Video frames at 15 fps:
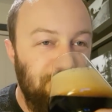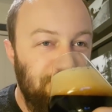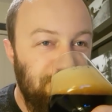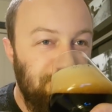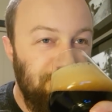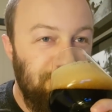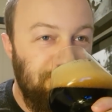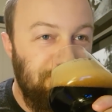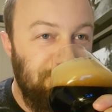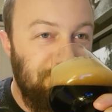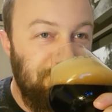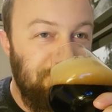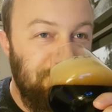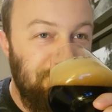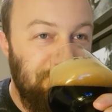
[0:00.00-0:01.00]

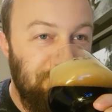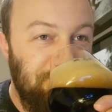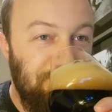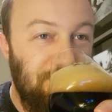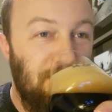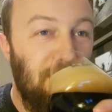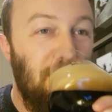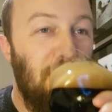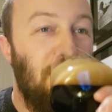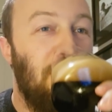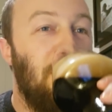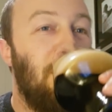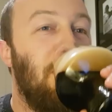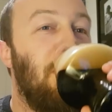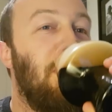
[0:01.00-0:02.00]

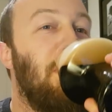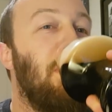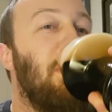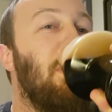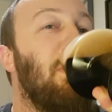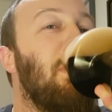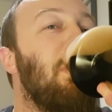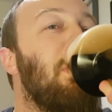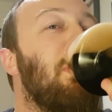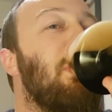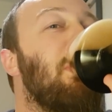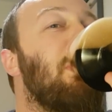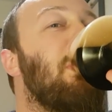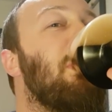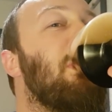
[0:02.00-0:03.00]

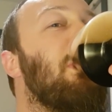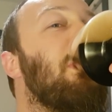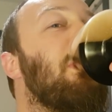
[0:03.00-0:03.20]
(silence)